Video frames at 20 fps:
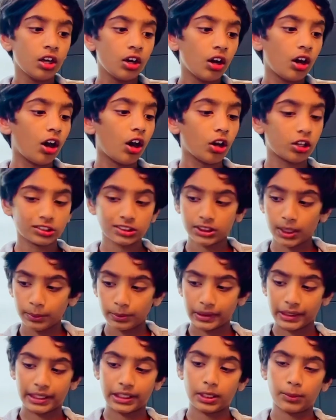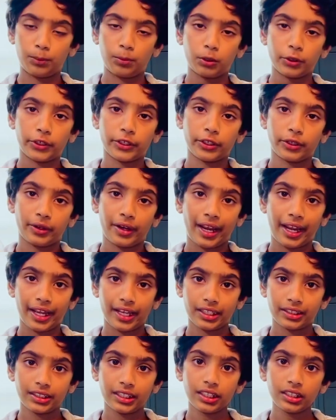or something to put your
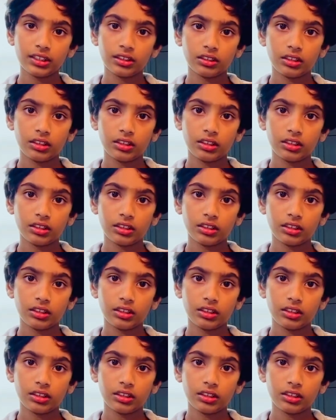hand in.